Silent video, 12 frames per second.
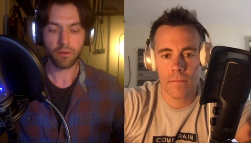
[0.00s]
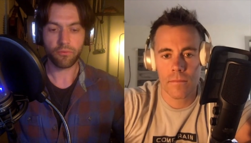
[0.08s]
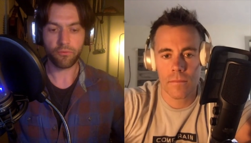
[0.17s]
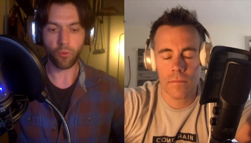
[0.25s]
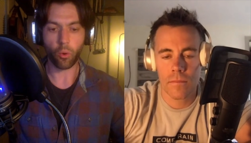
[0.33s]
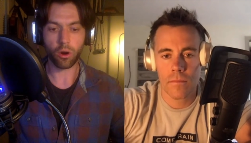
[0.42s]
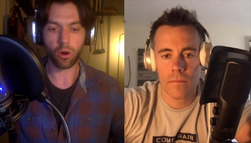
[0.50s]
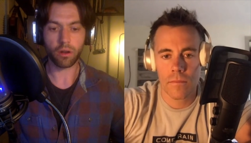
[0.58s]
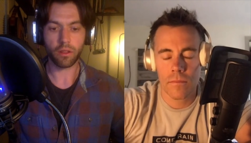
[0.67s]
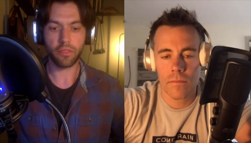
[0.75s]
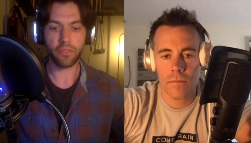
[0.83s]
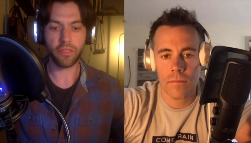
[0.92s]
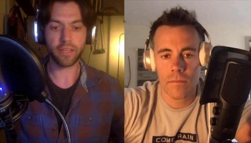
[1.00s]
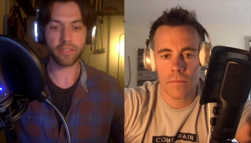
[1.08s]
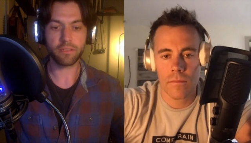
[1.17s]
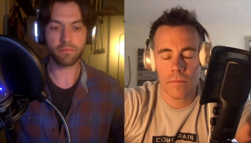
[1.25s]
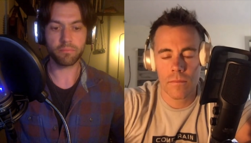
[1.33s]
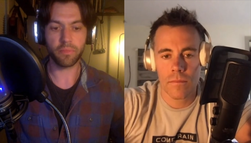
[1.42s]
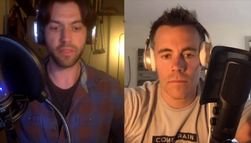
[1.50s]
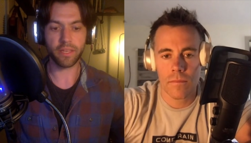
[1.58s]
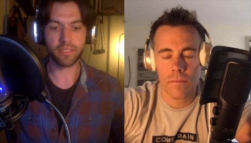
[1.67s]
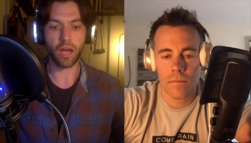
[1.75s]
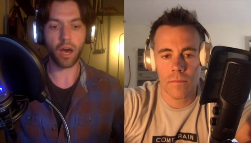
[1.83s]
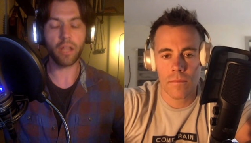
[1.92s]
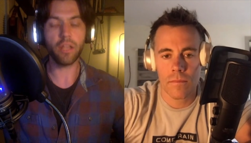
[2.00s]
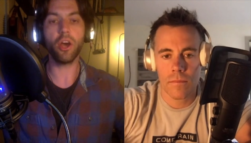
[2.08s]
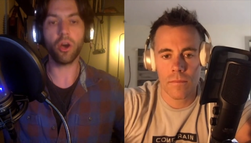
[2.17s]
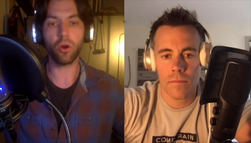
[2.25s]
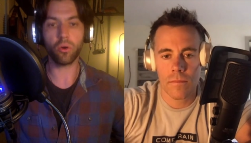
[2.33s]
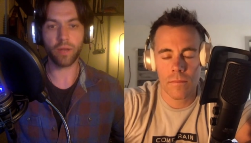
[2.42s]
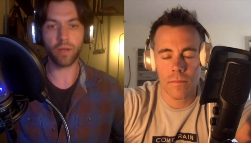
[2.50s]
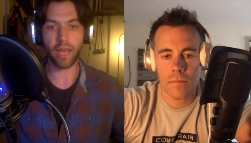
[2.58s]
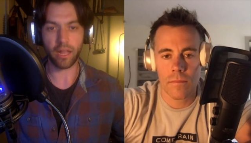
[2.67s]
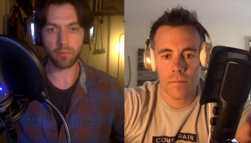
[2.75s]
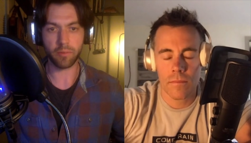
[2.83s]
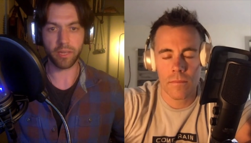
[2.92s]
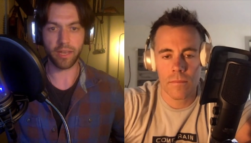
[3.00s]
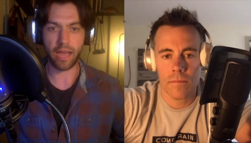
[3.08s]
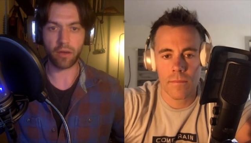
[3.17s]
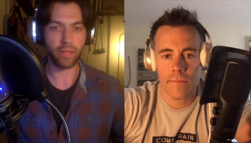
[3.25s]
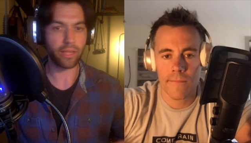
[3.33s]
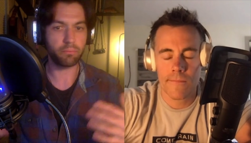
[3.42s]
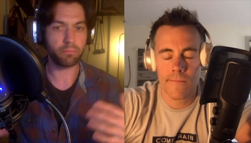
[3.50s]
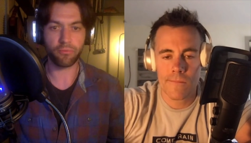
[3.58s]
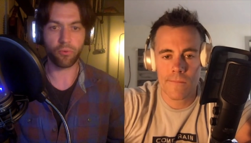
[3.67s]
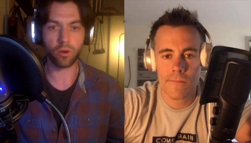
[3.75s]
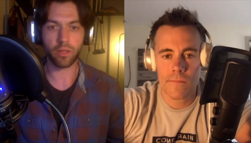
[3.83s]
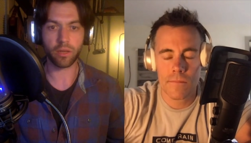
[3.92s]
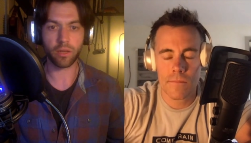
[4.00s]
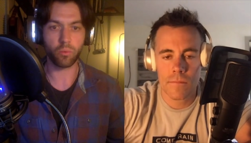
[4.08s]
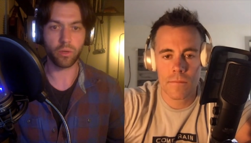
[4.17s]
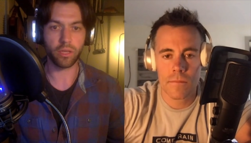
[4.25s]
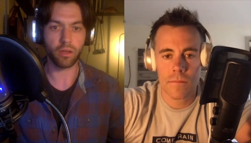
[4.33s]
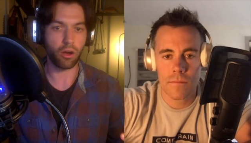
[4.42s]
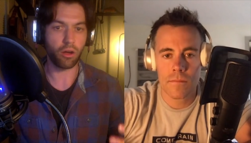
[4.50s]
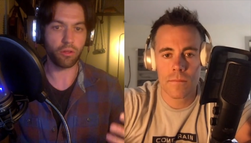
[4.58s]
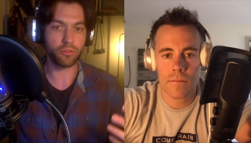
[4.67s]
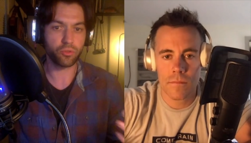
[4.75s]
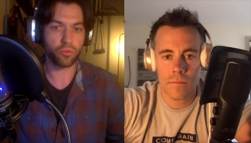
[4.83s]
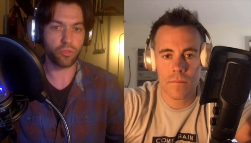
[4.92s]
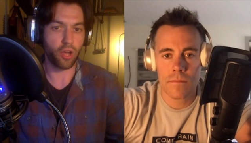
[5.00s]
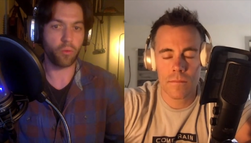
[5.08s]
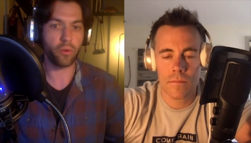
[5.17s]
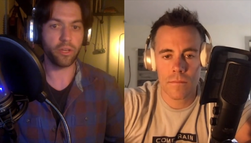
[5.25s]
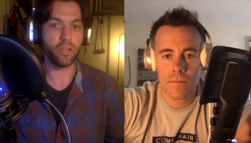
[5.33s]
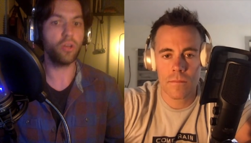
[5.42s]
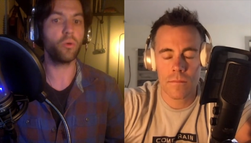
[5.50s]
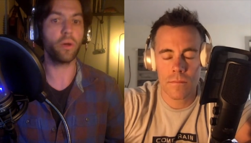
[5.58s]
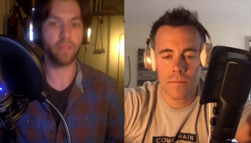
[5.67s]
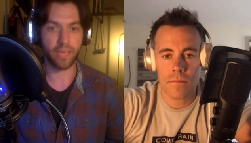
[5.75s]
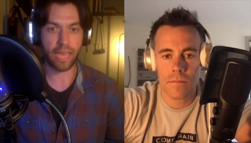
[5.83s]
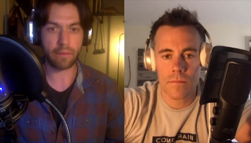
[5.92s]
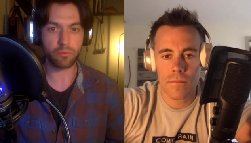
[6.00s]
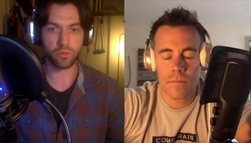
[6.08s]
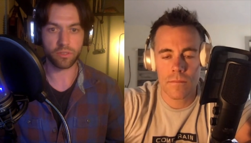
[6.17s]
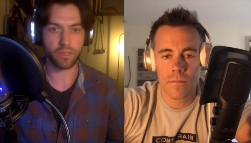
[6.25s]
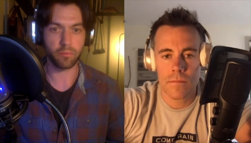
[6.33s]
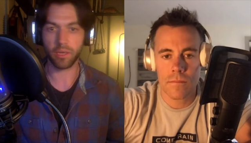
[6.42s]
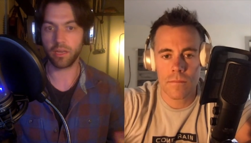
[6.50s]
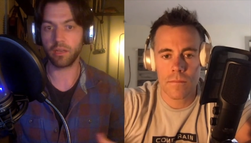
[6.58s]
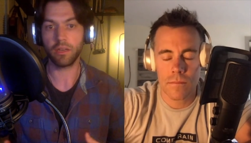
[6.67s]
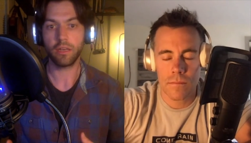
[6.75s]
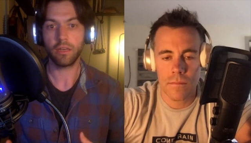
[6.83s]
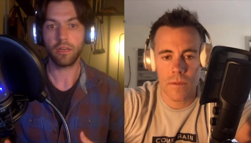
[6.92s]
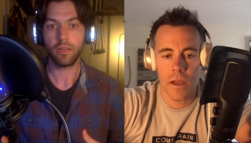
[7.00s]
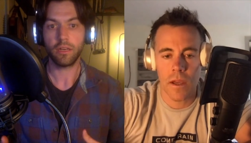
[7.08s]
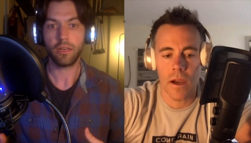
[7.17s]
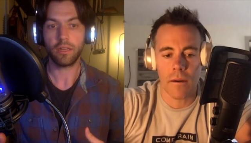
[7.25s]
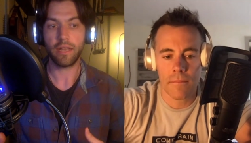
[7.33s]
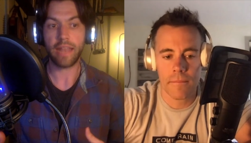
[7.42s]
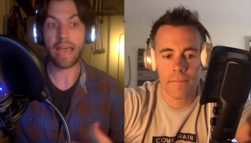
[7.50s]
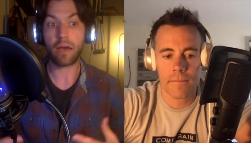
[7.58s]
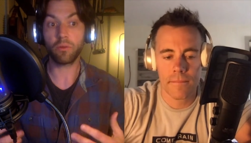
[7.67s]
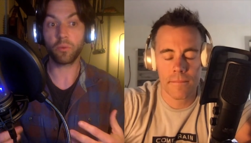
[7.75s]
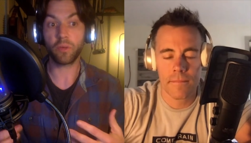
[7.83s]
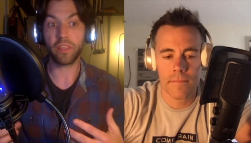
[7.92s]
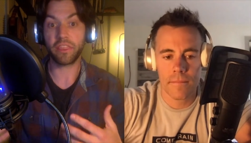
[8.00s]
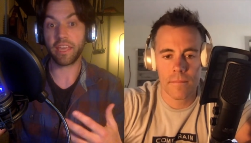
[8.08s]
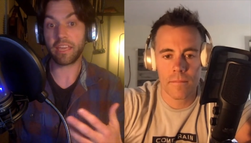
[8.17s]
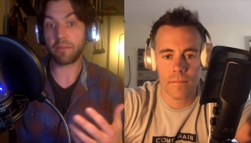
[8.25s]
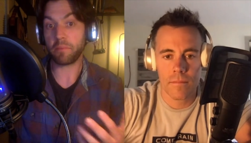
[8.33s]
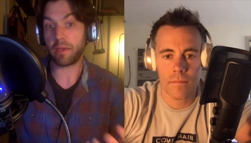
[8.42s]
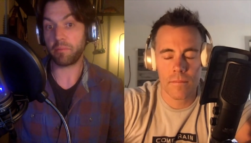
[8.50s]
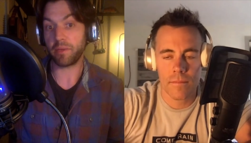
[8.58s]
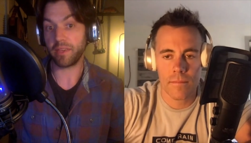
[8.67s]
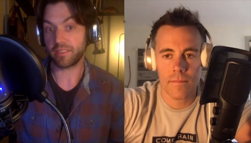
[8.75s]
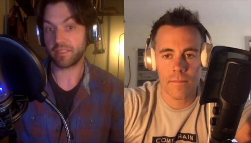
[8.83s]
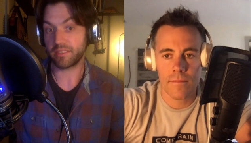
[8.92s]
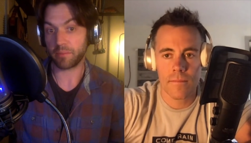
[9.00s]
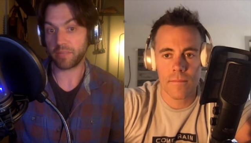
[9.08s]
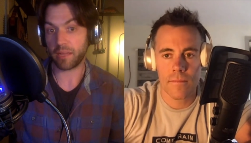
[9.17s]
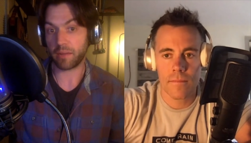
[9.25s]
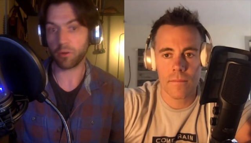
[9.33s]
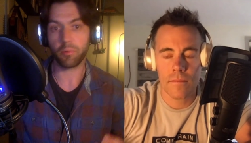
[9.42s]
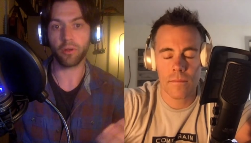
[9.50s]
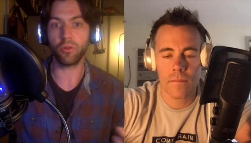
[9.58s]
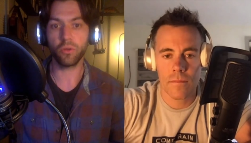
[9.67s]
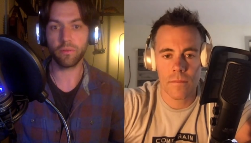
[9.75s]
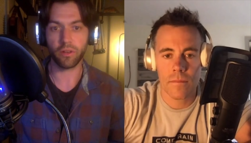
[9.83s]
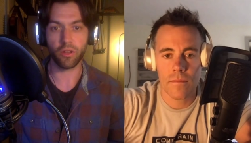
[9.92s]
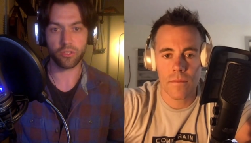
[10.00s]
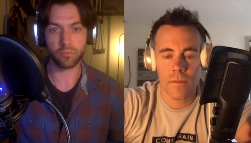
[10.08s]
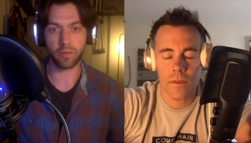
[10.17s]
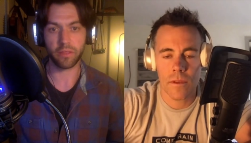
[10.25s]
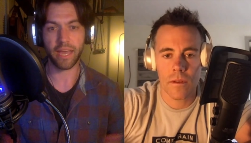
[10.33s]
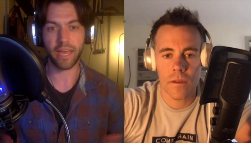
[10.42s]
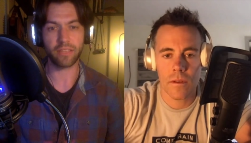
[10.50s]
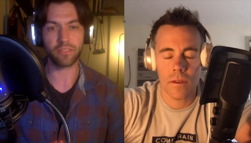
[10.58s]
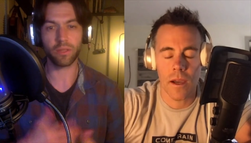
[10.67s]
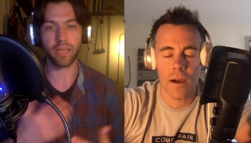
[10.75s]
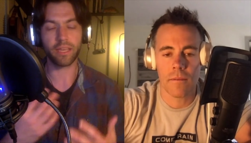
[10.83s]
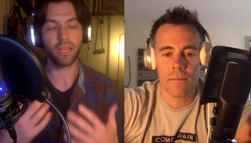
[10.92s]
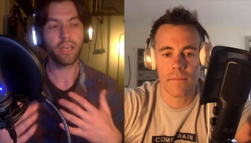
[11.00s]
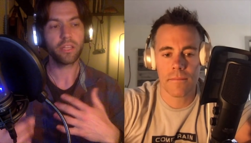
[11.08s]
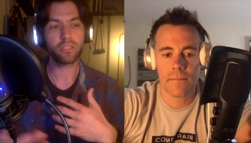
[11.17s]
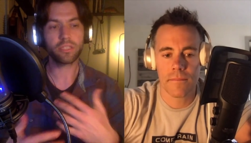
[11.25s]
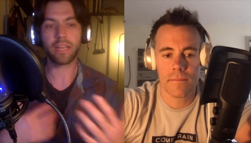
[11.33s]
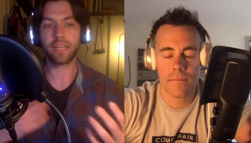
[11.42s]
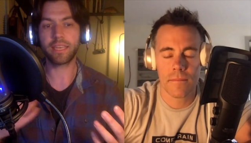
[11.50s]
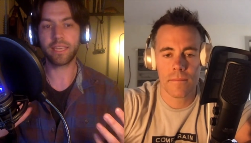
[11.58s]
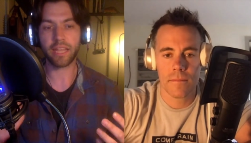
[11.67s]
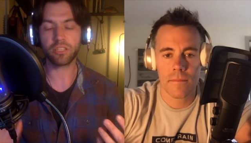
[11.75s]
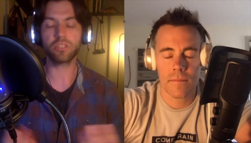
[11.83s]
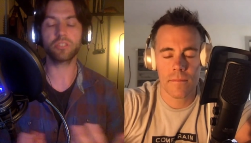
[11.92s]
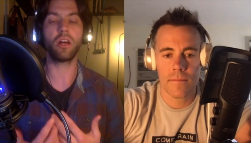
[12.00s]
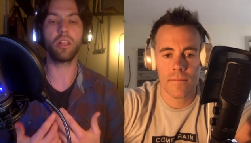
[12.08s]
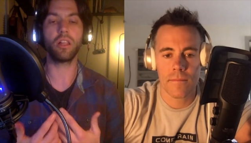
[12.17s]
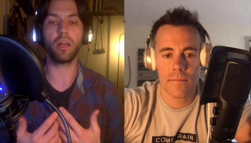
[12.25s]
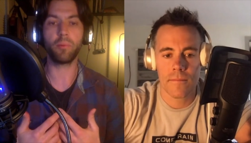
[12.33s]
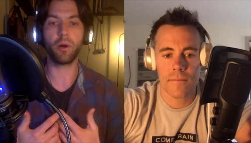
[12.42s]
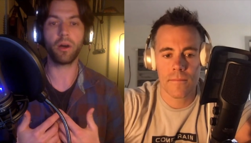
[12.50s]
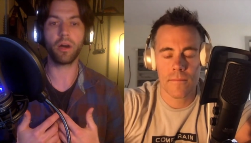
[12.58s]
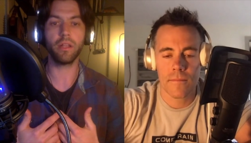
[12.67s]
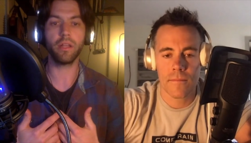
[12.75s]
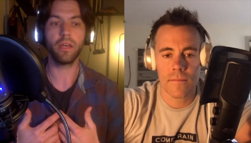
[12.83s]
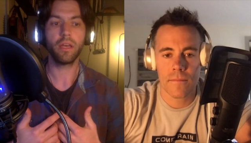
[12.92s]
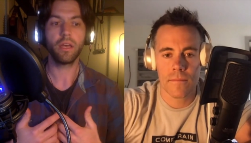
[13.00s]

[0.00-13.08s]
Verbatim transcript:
Speaker 1: for this this unknown element now like before like we all thought we knew when the games was going to be yeah now we think maybe it's september but who even knows about that yeah. so like just kind of catch us all up on